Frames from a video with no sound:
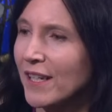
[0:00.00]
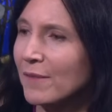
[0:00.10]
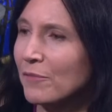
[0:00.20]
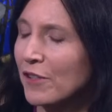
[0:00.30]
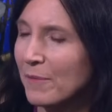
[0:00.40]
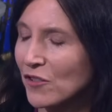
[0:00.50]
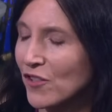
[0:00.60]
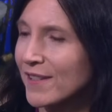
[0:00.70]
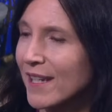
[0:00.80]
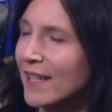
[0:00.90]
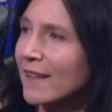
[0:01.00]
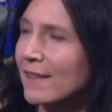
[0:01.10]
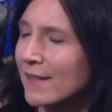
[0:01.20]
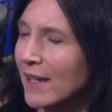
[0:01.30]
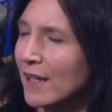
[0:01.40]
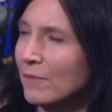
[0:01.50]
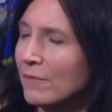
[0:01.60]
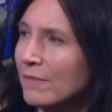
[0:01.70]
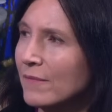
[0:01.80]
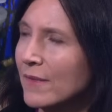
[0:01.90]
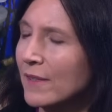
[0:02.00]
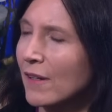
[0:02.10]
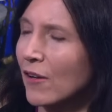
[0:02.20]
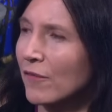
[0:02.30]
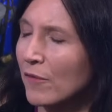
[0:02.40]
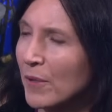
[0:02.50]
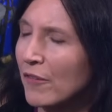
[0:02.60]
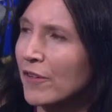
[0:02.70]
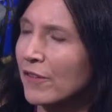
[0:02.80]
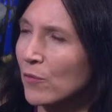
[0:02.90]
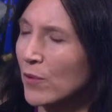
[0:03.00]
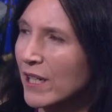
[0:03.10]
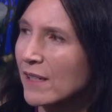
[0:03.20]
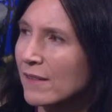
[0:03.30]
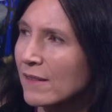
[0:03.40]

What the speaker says: pretty much exactly the same over a period of weeks.